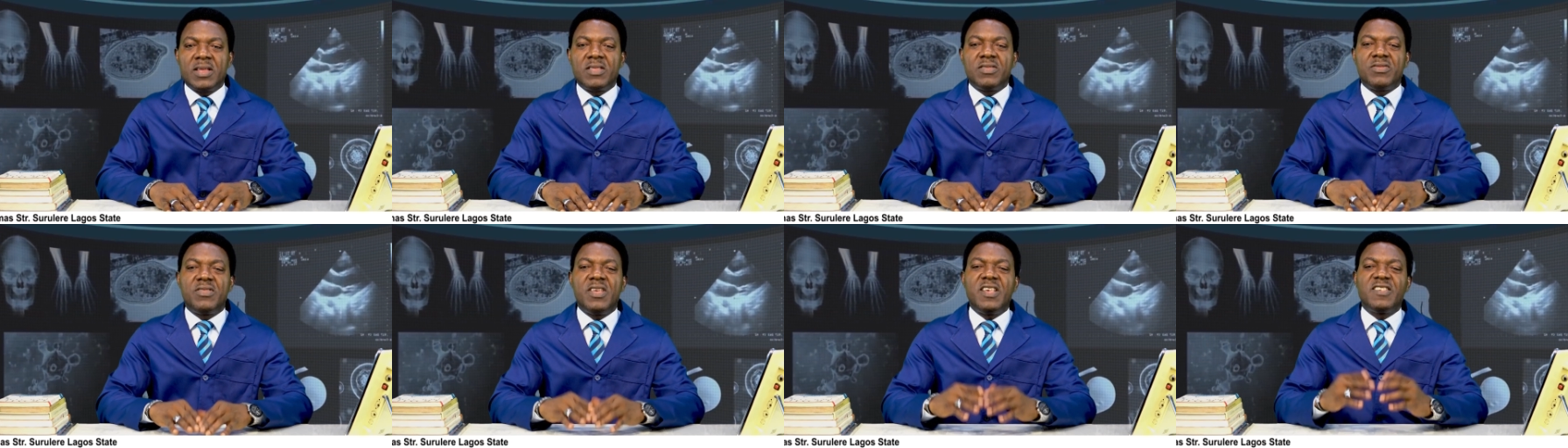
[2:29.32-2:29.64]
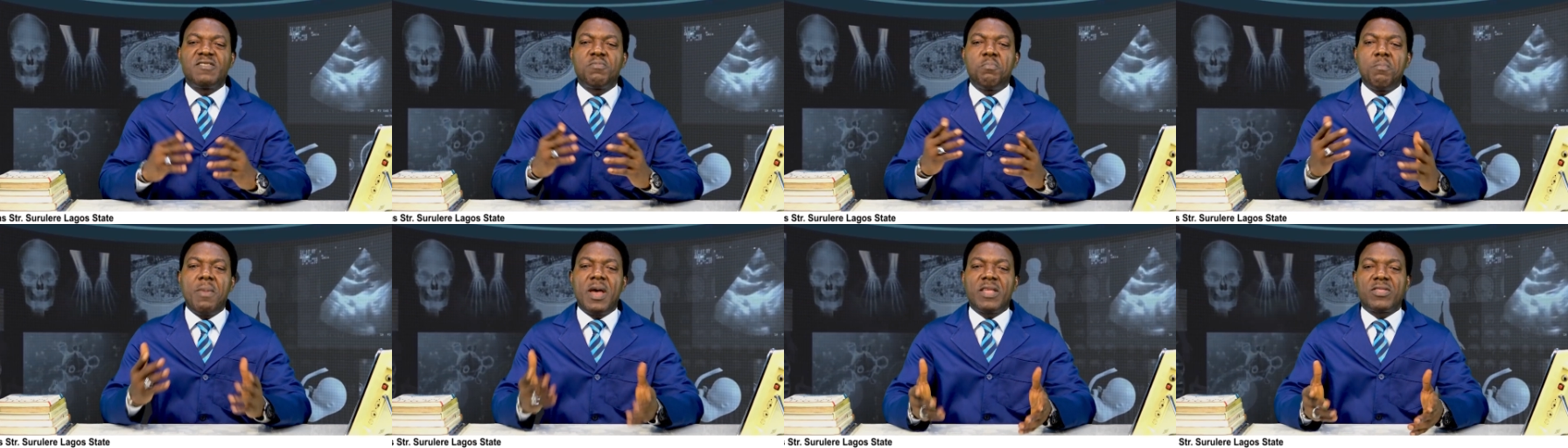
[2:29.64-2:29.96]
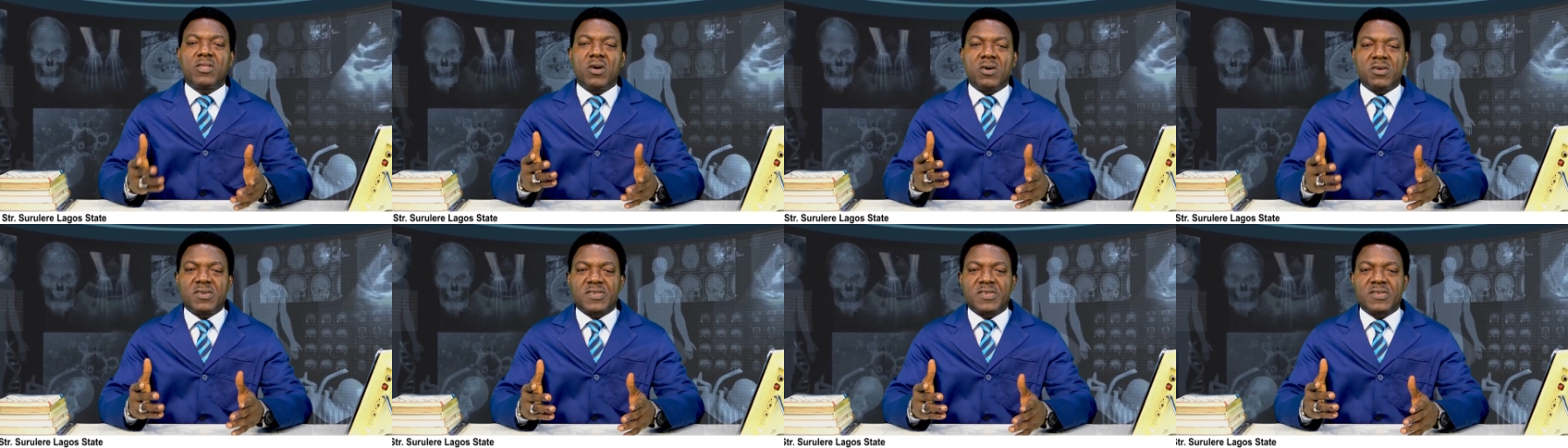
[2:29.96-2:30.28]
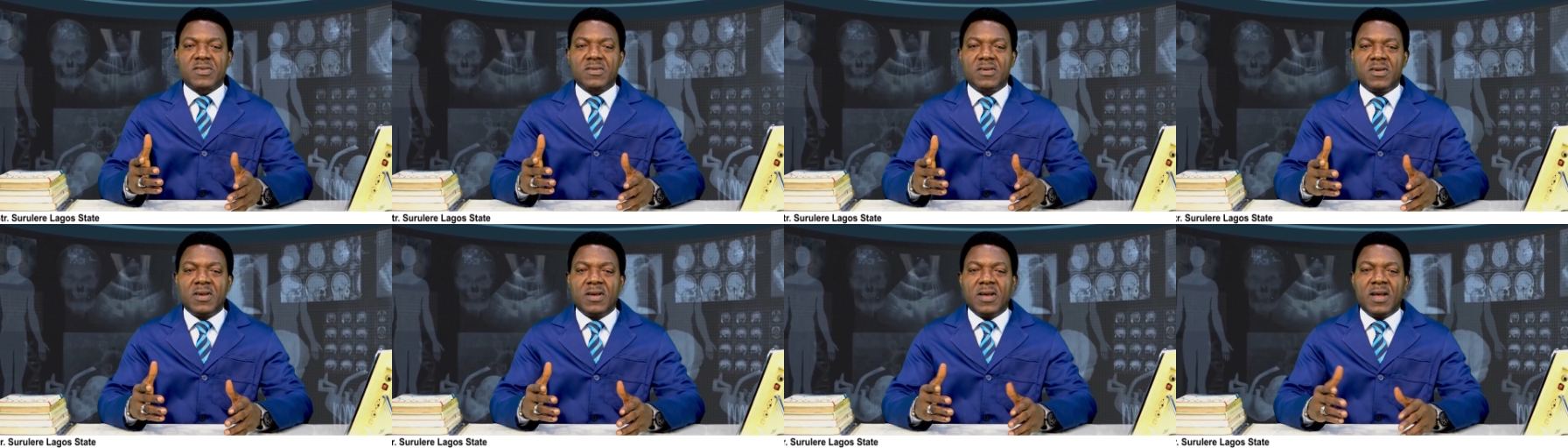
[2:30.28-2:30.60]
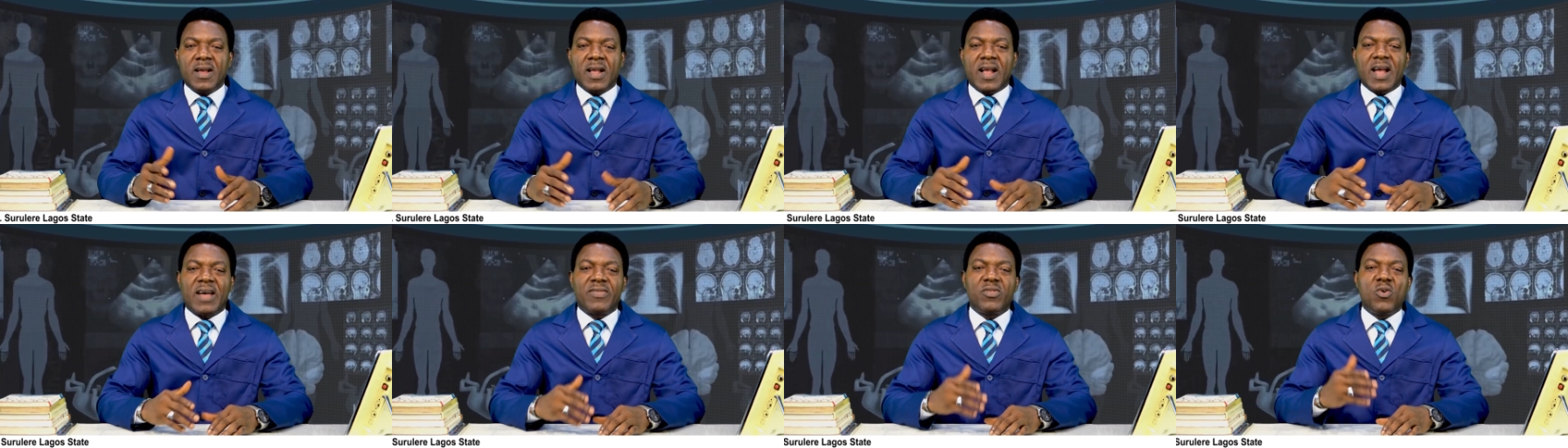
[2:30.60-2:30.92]
These methods
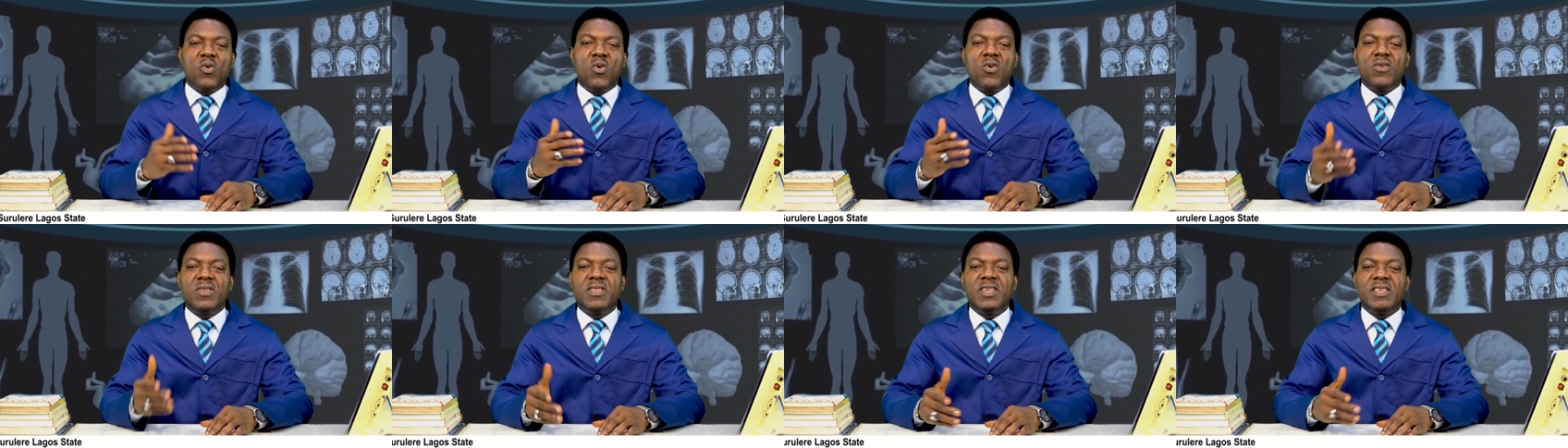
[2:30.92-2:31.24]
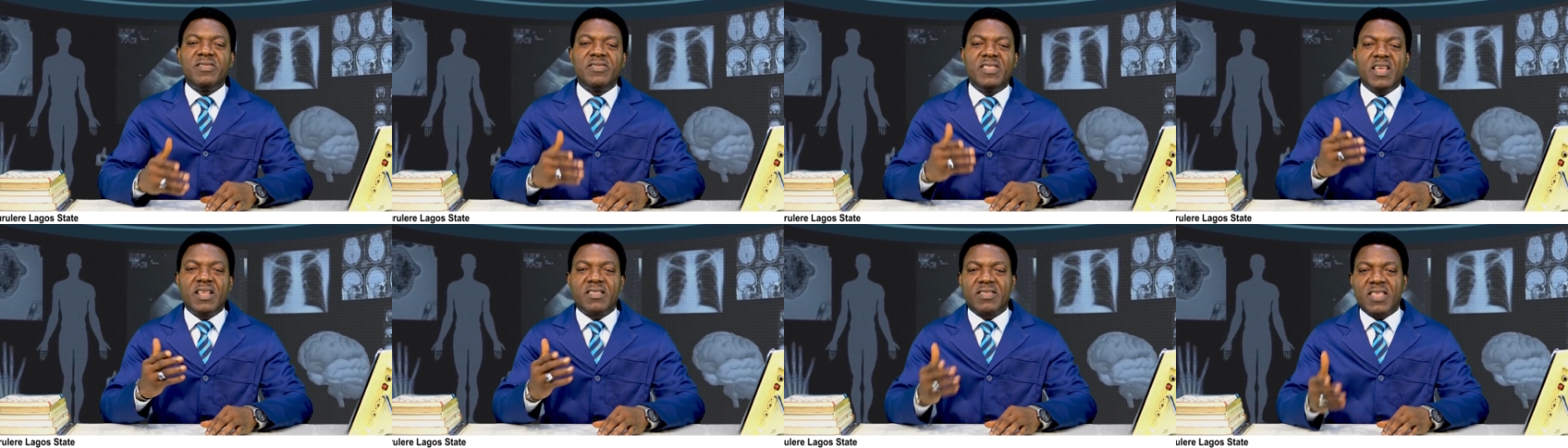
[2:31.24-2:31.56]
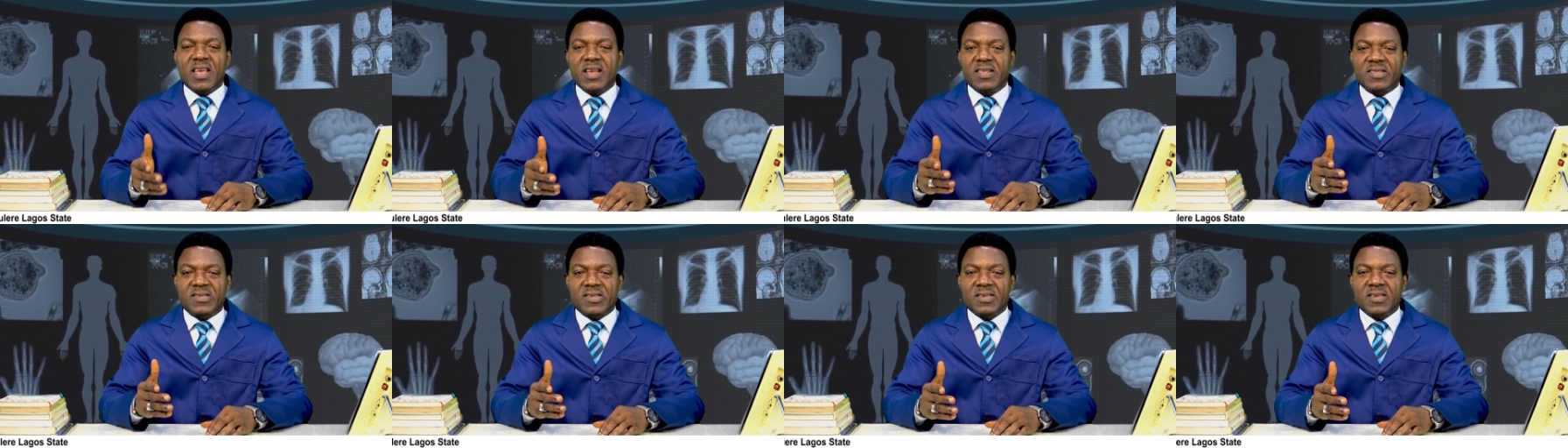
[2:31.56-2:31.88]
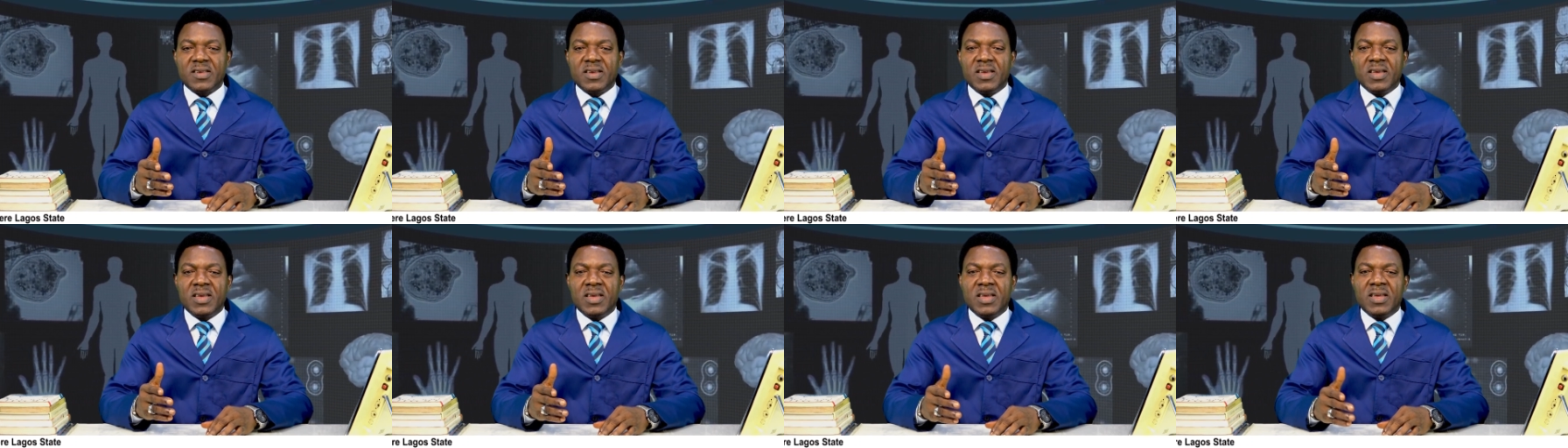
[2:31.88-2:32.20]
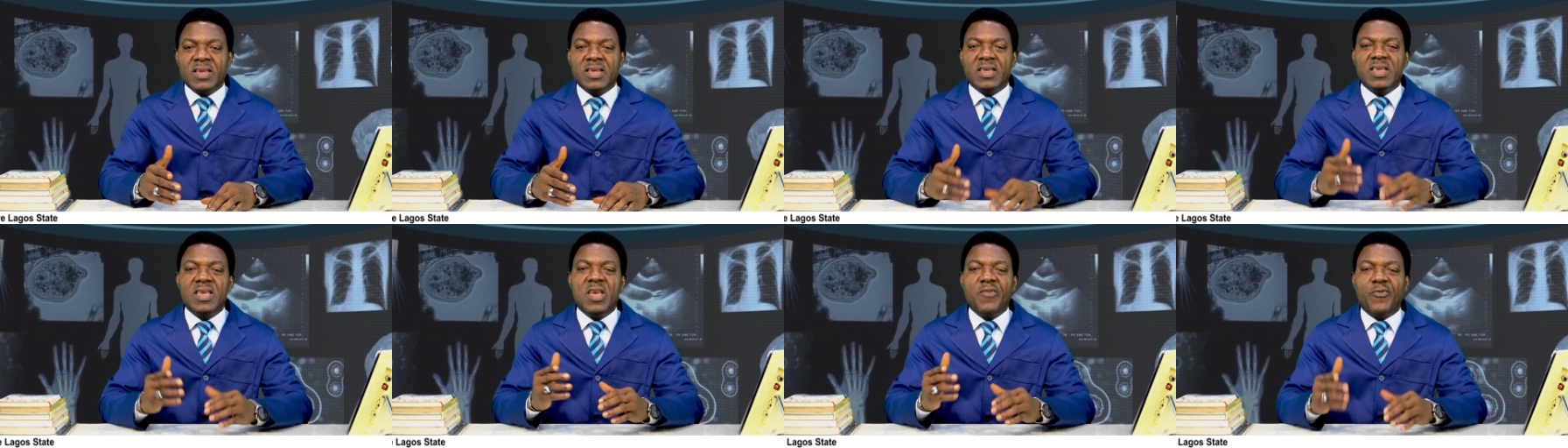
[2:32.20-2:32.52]
can only dictate
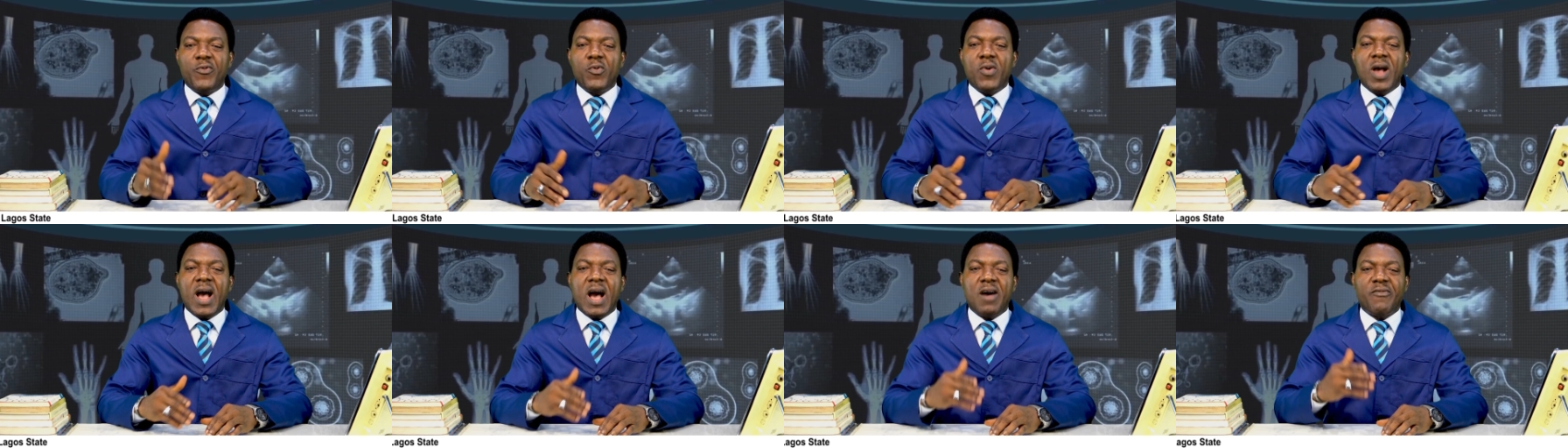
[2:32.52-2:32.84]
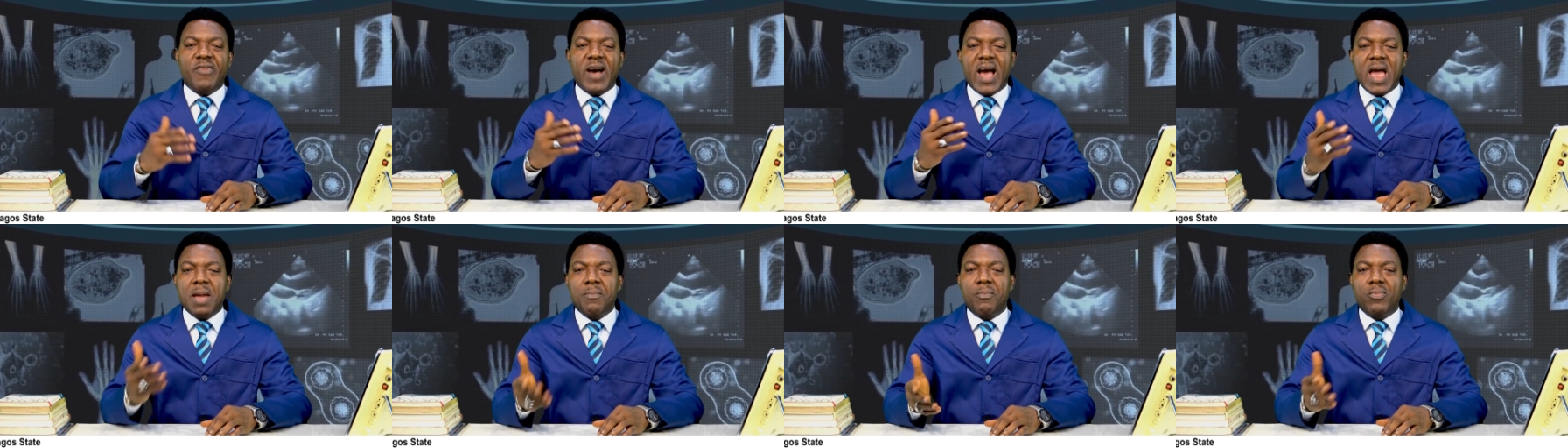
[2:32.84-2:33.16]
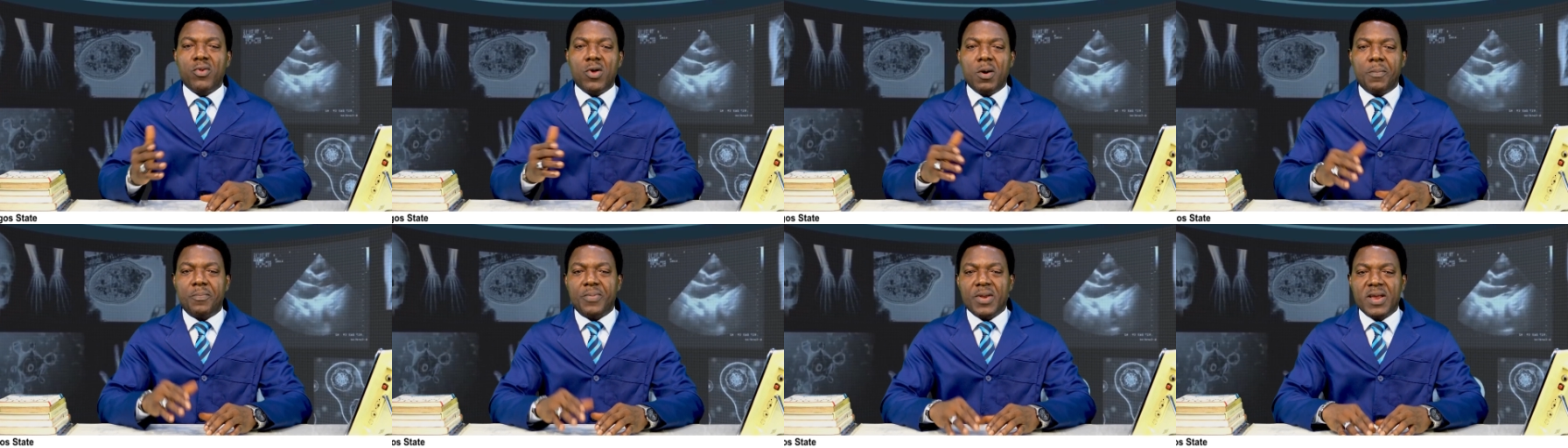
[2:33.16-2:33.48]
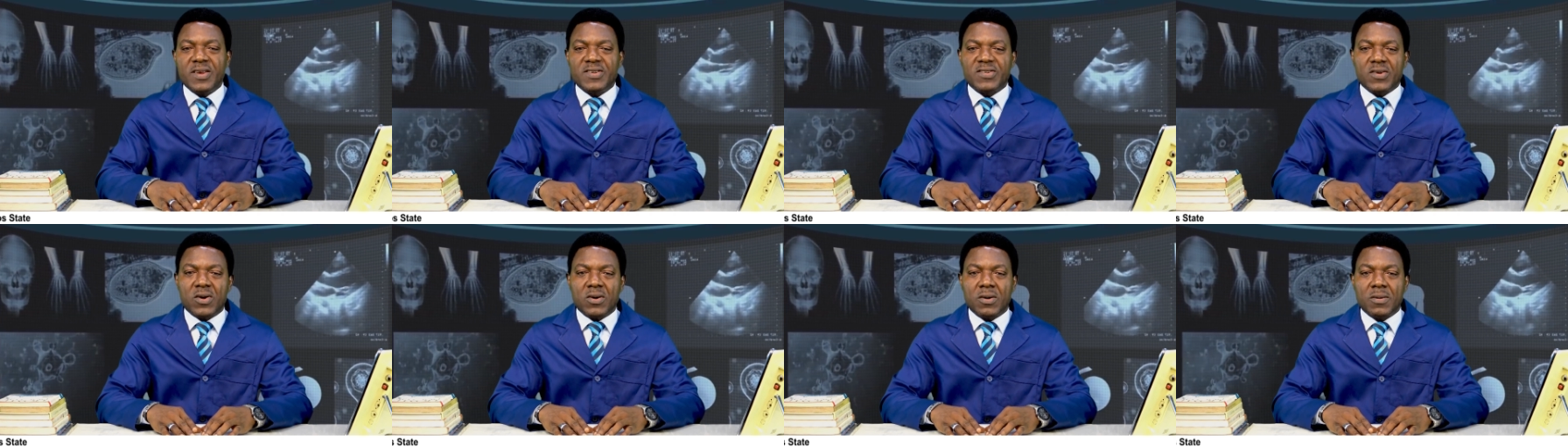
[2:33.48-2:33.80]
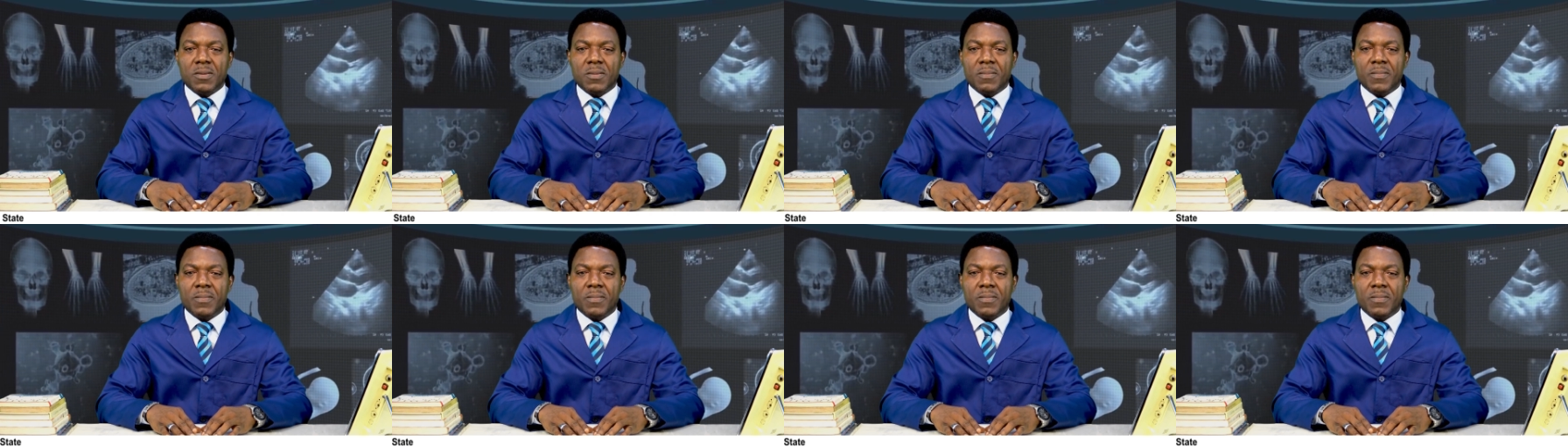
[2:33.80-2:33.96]
if you have high blood pressure,